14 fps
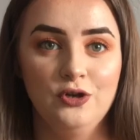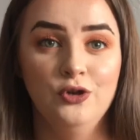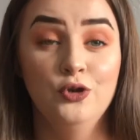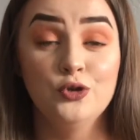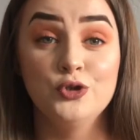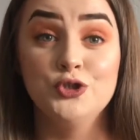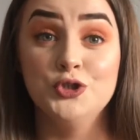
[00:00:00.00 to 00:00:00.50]

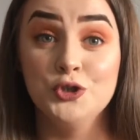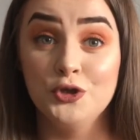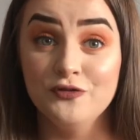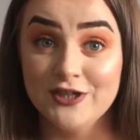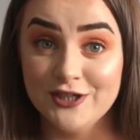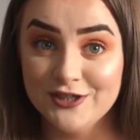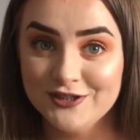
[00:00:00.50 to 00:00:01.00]

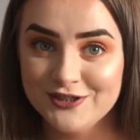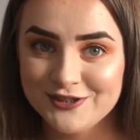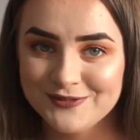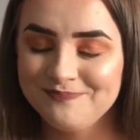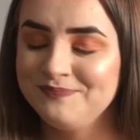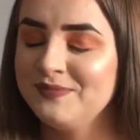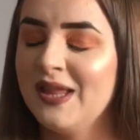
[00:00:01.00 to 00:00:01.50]

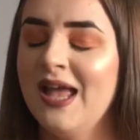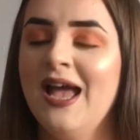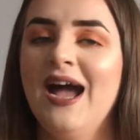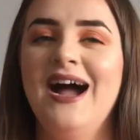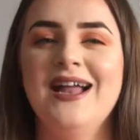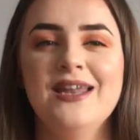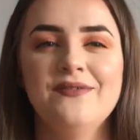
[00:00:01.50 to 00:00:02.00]
luxurious,
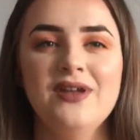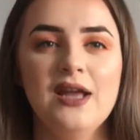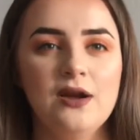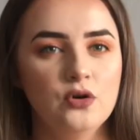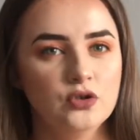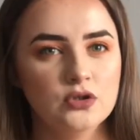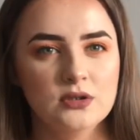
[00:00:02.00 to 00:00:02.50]
I never,
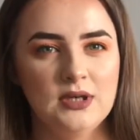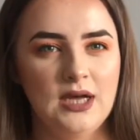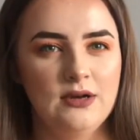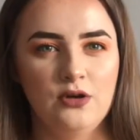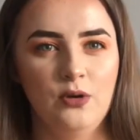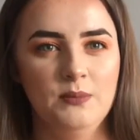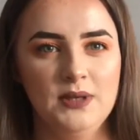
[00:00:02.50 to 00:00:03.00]
like, un
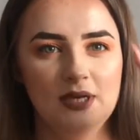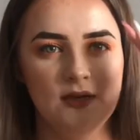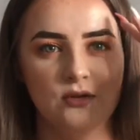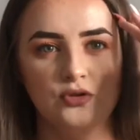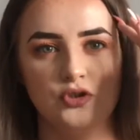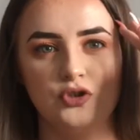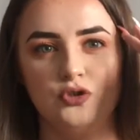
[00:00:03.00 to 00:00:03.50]
like completely
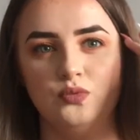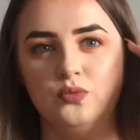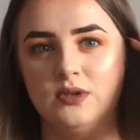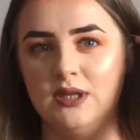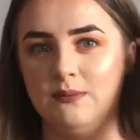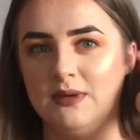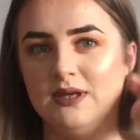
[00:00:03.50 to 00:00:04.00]
understood
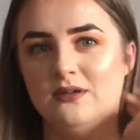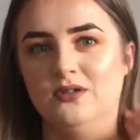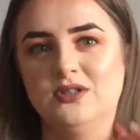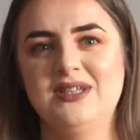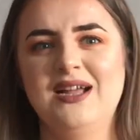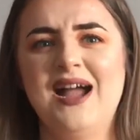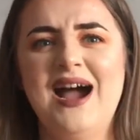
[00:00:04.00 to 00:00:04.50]
what they meant.
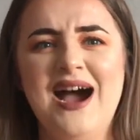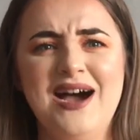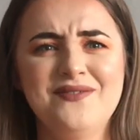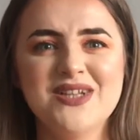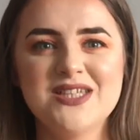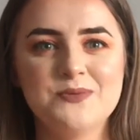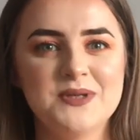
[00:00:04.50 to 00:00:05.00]
Because, like, I
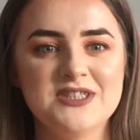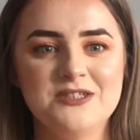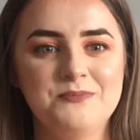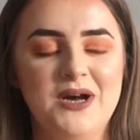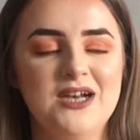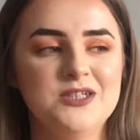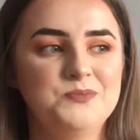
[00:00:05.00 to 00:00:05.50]
have
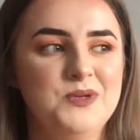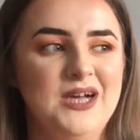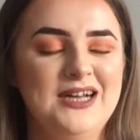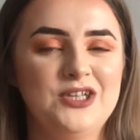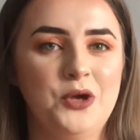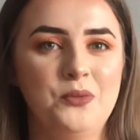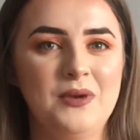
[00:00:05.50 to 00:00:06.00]
expensive palettes, but
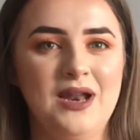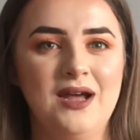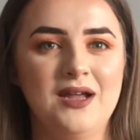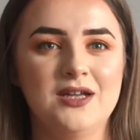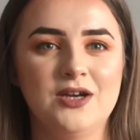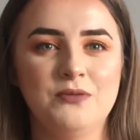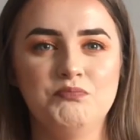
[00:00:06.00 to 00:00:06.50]
I don't,
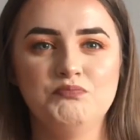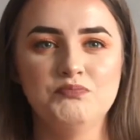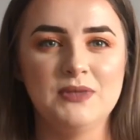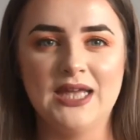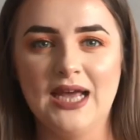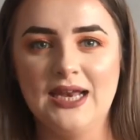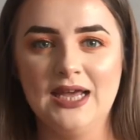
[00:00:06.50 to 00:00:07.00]
like,
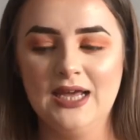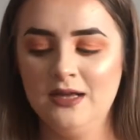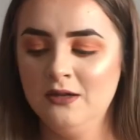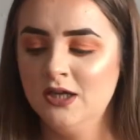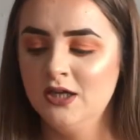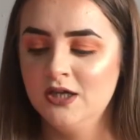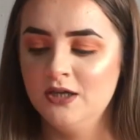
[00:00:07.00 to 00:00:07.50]
get it.
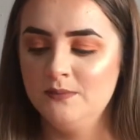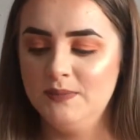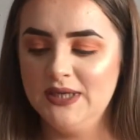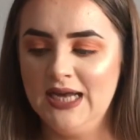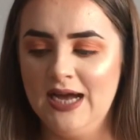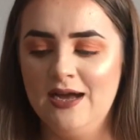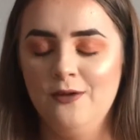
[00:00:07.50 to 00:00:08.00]

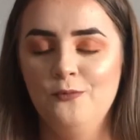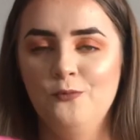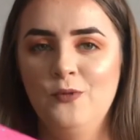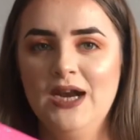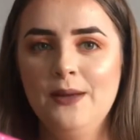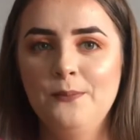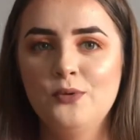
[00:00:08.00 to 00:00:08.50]
But yeah,
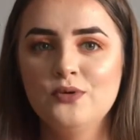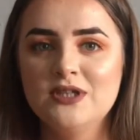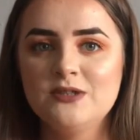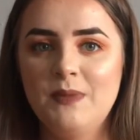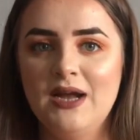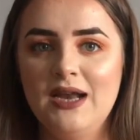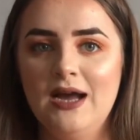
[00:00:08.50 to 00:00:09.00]
when I pulled
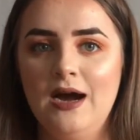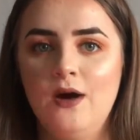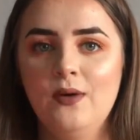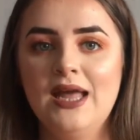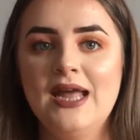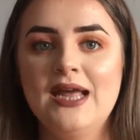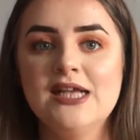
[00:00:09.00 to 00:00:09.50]
this palette
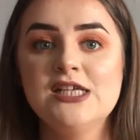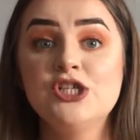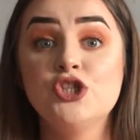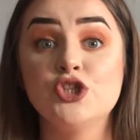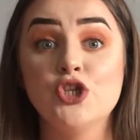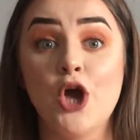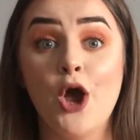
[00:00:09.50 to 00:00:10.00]
out, it is
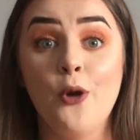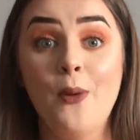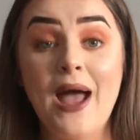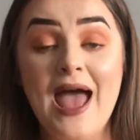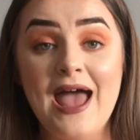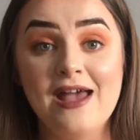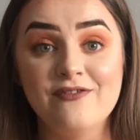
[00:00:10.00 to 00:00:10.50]
so
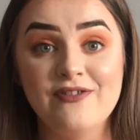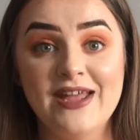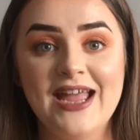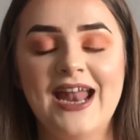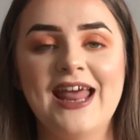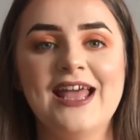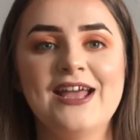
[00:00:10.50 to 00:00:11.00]
heavy
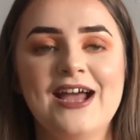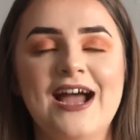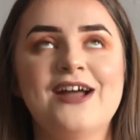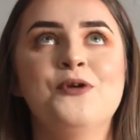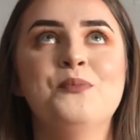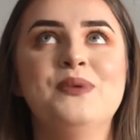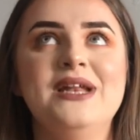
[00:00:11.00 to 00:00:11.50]
and I, I
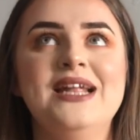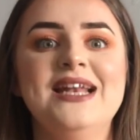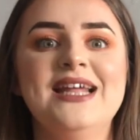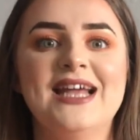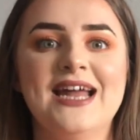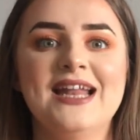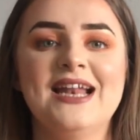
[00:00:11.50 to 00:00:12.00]

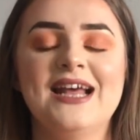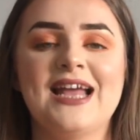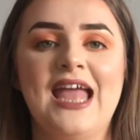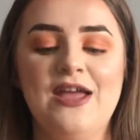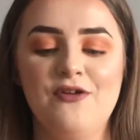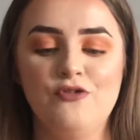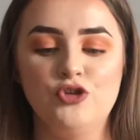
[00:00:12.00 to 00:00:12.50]
completely get it. Like,
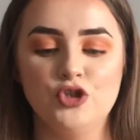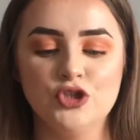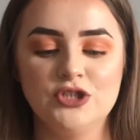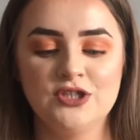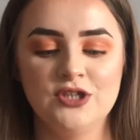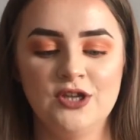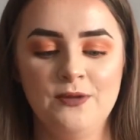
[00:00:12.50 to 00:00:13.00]
it
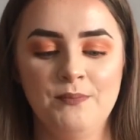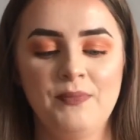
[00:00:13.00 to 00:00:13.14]
just,